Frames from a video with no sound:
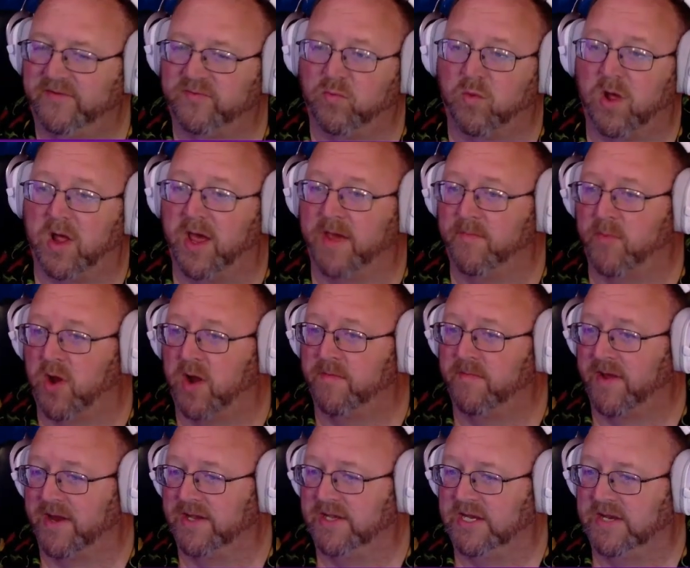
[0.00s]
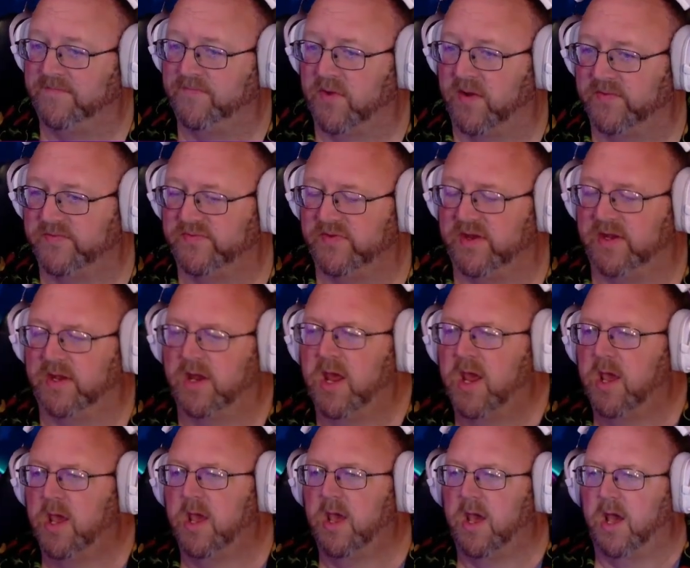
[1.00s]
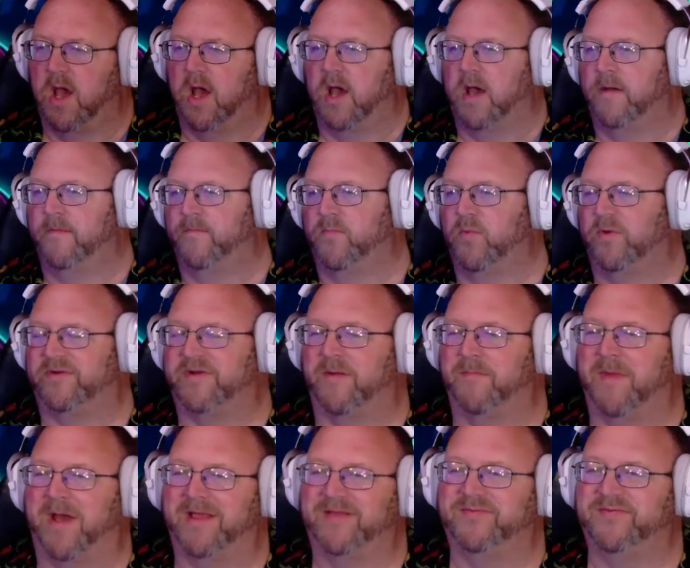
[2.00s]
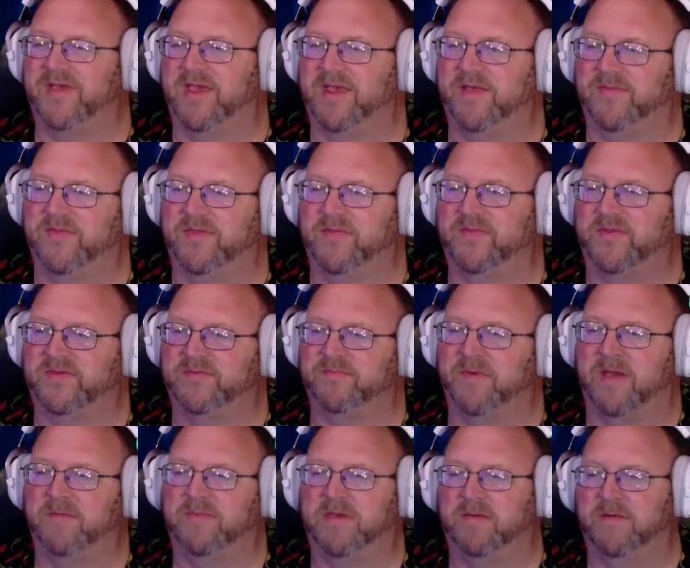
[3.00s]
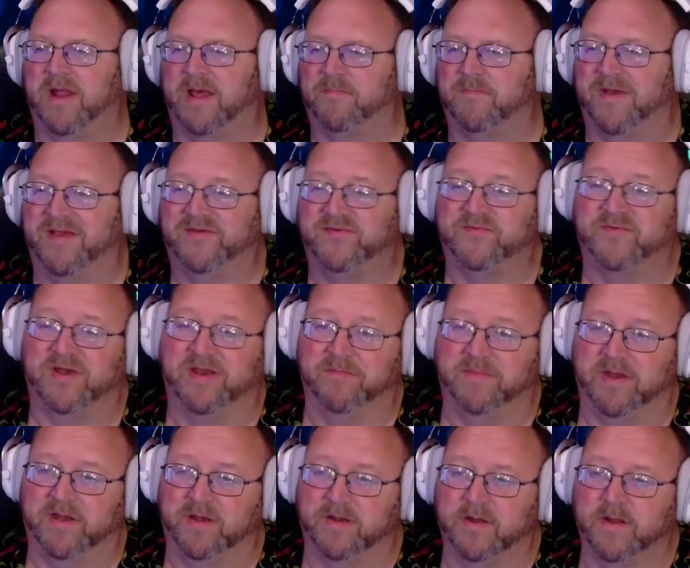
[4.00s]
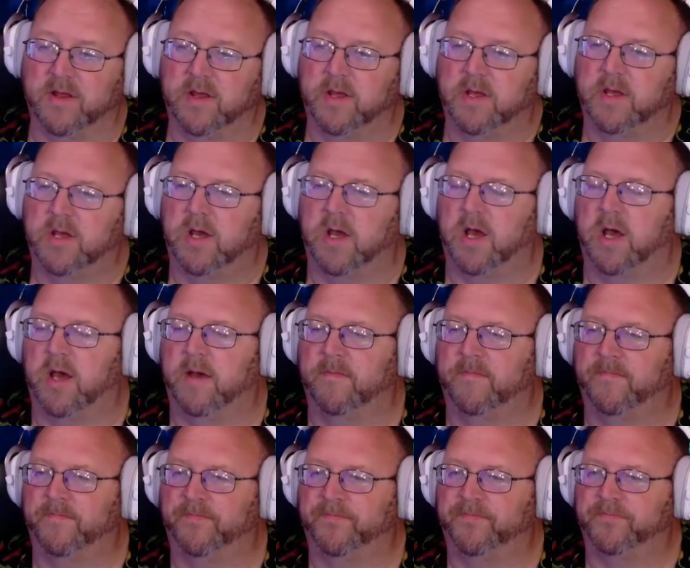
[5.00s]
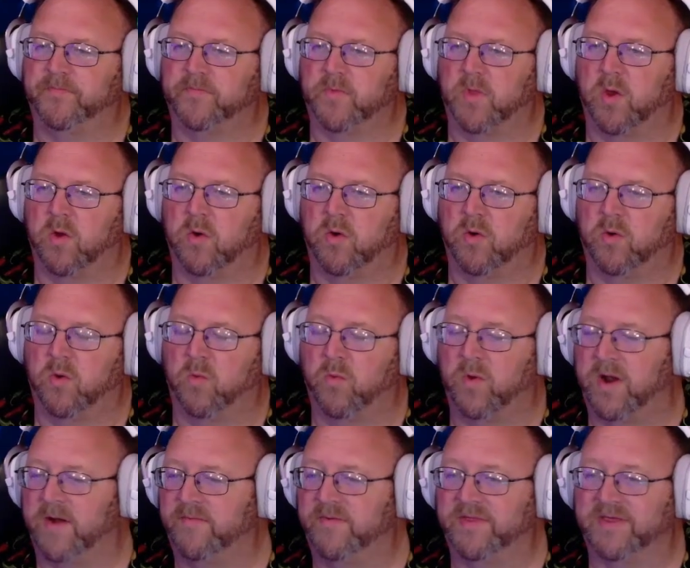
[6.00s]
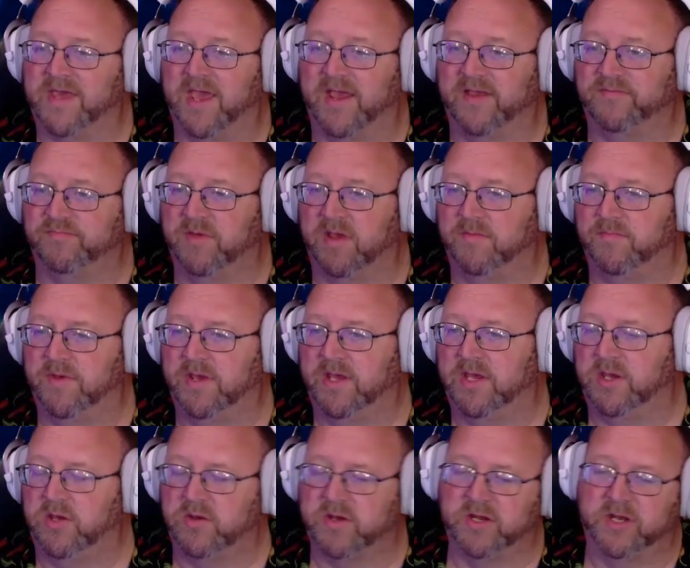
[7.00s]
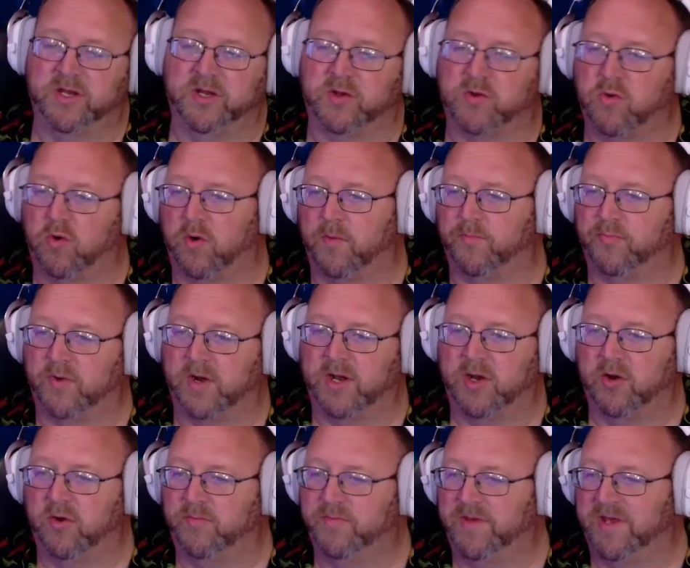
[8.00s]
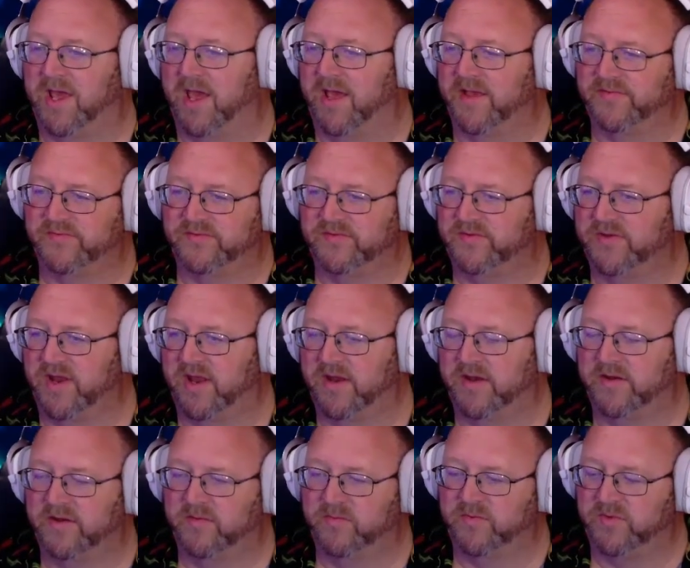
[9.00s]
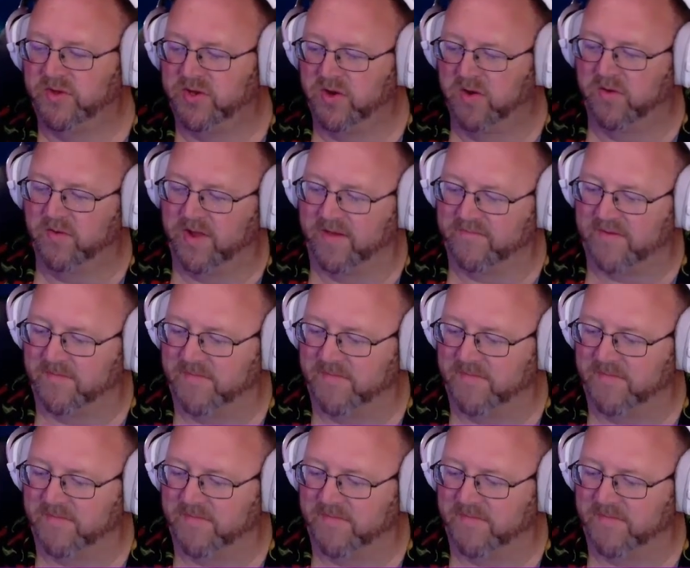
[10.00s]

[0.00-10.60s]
while I'm on my default scene, which I might say that this might be like my streaming, or whatever the case may be, you can incorporate OBS and you know, I've got my